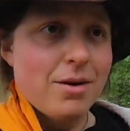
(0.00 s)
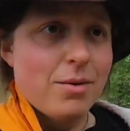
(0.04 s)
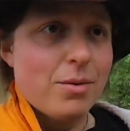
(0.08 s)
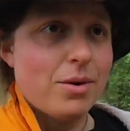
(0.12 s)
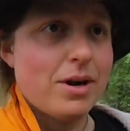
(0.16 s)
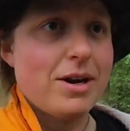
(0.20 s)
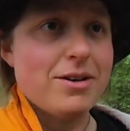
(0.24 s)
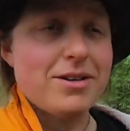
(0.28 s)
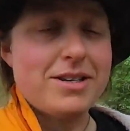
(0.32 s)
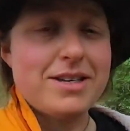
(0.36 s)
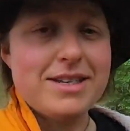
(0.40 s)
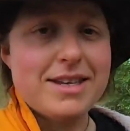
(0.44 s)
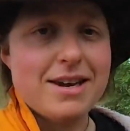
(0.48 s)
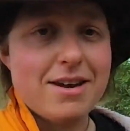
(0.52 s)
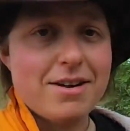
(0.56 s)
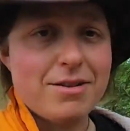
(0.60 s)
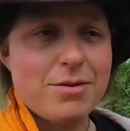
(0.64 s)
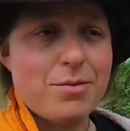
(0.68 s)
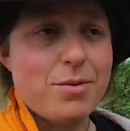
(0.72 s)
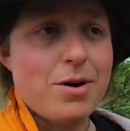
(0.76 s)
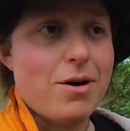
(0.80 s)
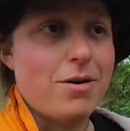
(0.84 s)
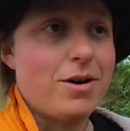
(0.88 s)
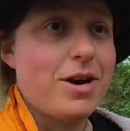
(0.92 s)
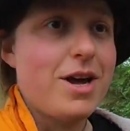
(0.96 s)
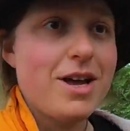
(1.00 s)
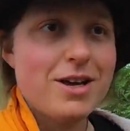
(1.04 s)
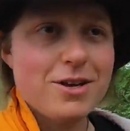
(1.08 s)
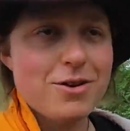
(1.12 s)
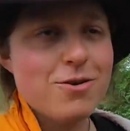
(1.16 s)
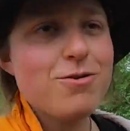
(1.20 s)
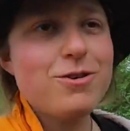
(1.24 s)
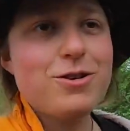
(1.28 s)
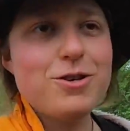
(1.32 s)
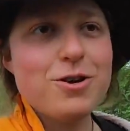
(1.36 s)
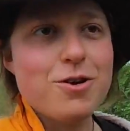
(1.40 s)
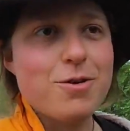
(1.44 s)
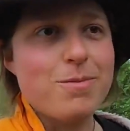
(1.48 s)
What else is there in the world?
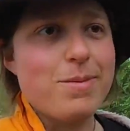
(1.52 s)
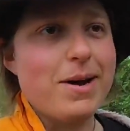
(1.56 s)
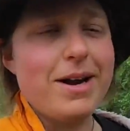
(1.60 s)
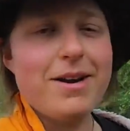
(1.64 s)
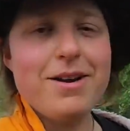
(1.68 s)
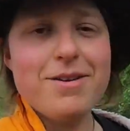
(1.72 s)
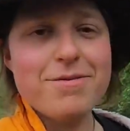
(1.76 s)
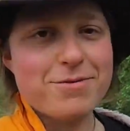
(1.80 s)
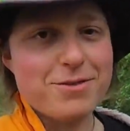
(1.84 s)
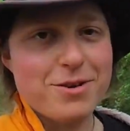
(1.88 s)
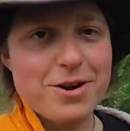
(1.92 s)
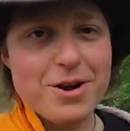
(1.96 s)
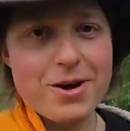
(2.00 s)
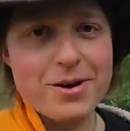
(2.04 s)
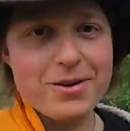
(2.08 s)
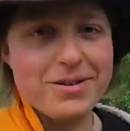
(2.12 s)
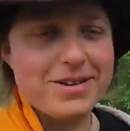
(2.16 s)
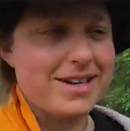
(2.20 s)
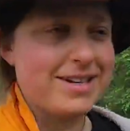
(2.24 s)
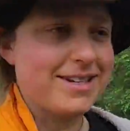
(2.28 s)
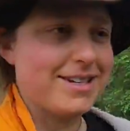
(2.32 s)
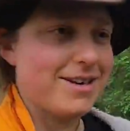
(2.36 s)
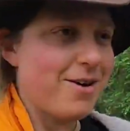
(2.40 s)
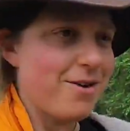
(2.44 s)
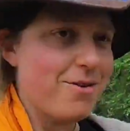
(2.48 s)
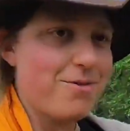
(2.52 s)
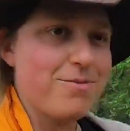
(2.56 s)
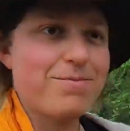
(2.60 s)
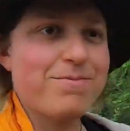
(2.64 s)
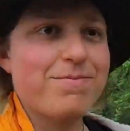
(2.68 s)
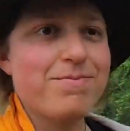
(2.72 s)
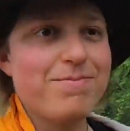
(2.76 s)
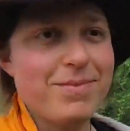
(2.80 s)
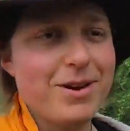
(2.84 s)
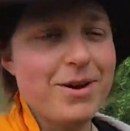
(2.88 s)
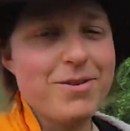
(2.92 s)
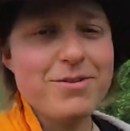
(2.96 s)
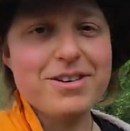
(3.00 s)
YouTube, I don't even know. There's a whole
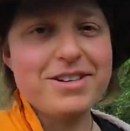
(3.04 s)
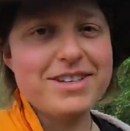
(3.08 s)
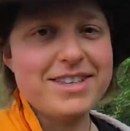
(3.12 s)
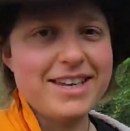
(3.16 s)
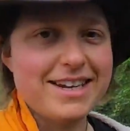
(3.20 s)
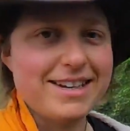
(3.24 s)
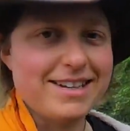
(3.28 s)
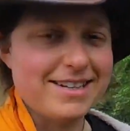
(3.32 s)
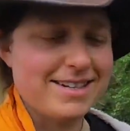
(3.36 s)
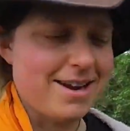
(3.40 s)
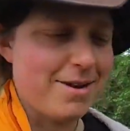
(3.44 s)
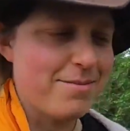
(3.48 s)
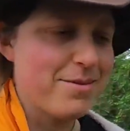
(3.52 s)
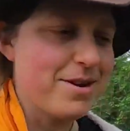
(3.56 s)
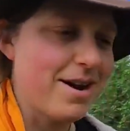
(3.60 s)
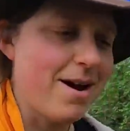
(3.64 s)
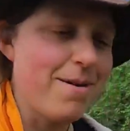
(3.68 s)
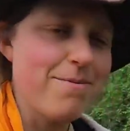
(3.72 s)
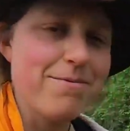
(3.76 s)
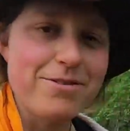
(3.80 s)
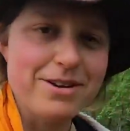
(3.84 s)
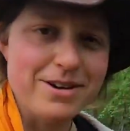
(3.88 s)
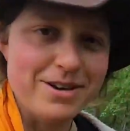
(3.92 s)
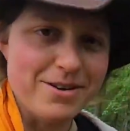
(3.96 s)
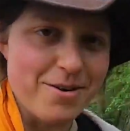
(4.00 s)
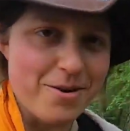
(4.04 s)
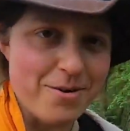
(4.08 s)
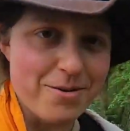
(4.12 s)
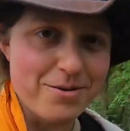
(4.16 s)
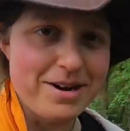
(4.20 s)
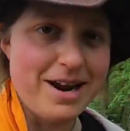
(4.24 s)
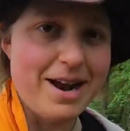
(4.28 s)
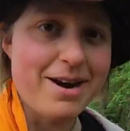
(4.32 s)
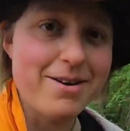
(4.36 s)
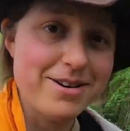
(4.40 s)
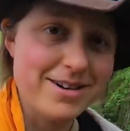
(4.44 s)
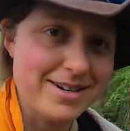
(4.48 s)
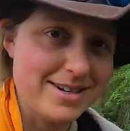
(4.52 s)
load of things. I mean, I'm feeling old
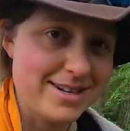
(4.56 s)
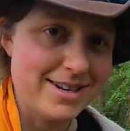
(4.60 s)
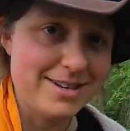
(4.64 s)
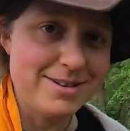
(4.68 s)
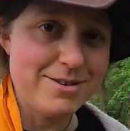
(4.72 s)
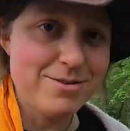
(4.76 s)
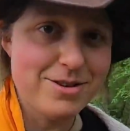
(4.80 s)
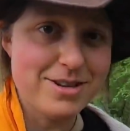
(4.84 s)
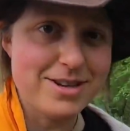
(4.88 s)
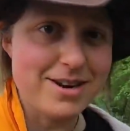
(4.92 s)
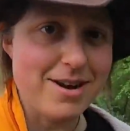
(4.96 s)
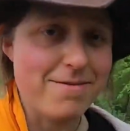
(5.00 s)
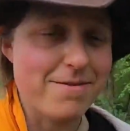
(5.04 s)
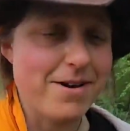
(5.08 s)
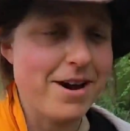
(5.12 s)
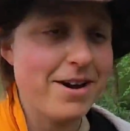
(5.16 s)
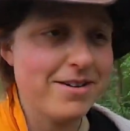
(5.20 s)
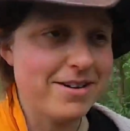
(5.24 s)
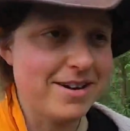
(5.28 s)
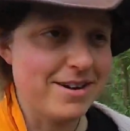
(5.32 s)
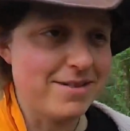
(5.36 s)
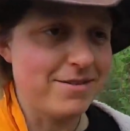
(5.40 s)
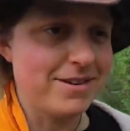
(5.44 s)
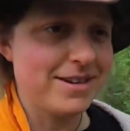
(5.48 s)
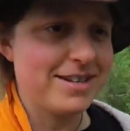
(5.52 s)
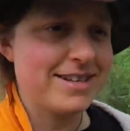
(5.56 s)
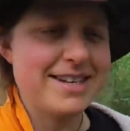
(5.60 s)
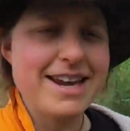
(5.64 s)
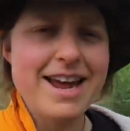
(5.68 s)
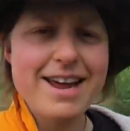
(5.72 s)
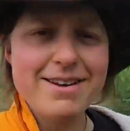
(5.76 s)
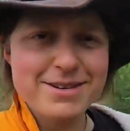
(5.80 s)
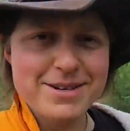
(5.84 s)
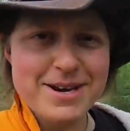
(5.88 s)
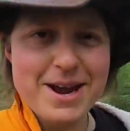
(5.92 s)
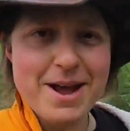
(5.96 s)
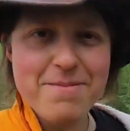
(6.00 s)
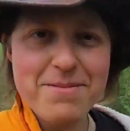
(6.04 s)
now because there's new stuff I don't even...
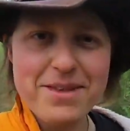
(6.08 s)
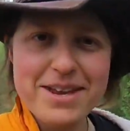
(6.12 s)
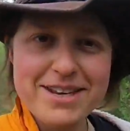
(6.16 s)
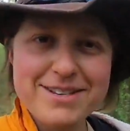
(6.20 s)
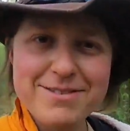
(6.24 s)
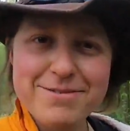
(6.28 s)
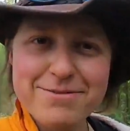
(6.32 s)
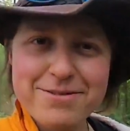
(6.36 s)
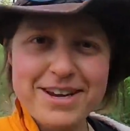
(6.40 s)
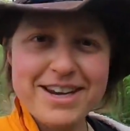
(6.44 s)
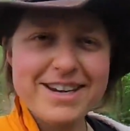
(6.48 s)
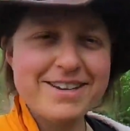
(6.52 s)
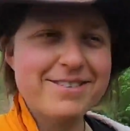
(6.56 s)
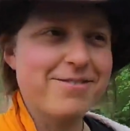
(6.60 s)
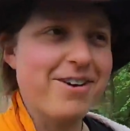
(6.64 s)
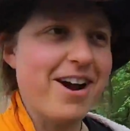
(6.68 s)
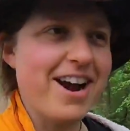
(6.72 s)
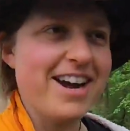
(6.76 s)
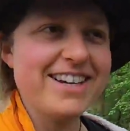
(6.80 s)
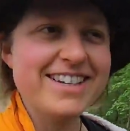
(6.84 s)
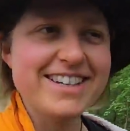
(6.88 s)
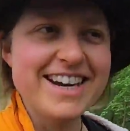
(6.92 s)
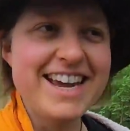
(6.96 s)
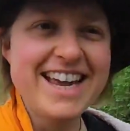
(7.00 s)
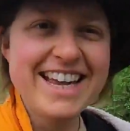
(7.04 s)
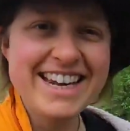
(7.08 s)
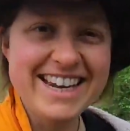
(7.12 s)
Snapchat, that's a thing, right?